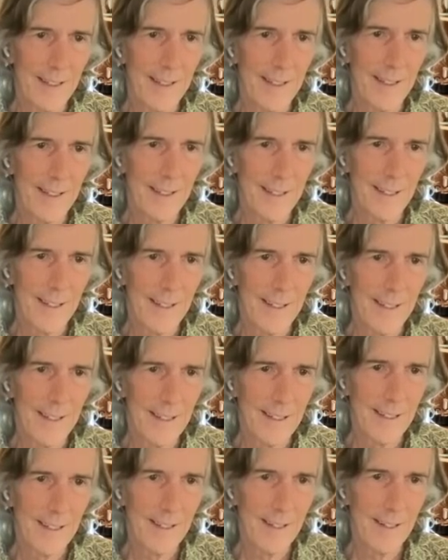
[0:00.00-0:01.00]

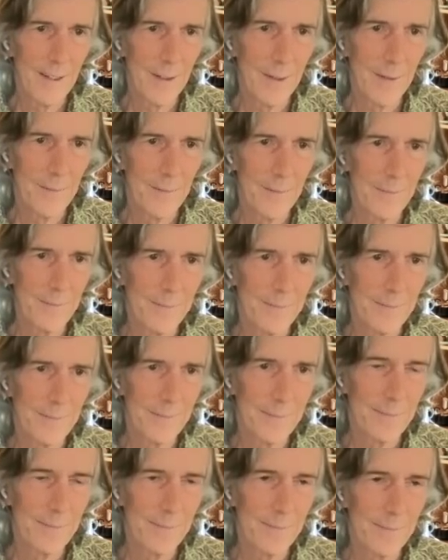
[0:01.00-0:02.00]

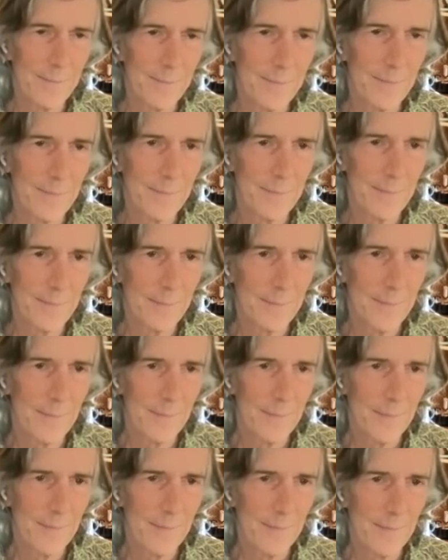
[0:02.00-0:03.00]

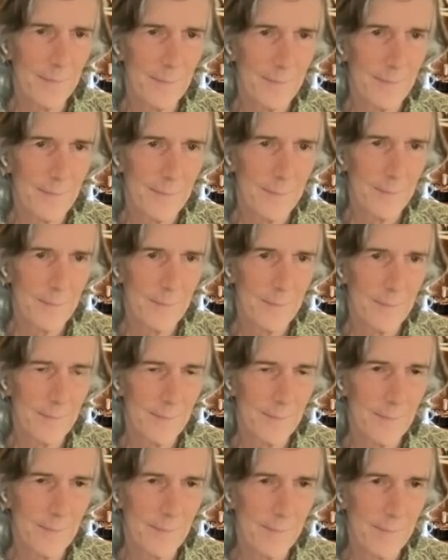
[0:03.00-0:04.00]

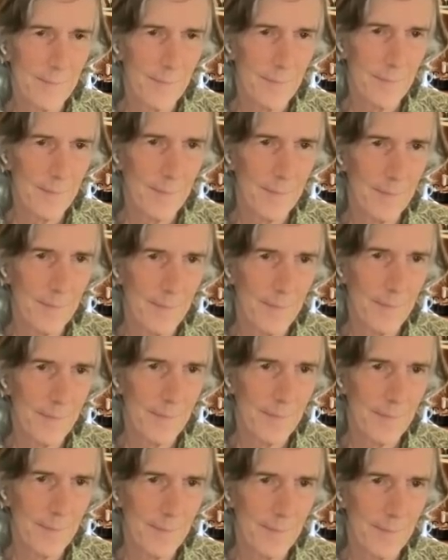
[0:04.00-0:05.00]

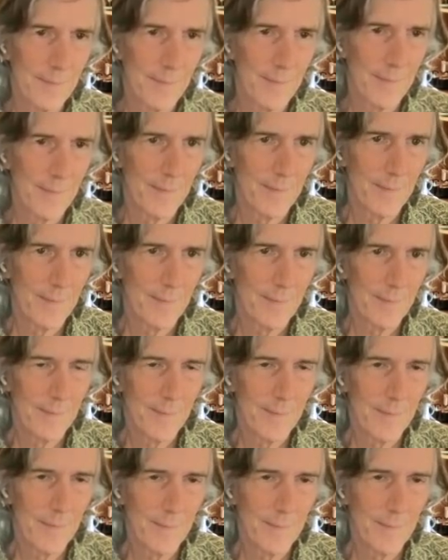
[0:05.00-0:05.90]
The person shown says nothing.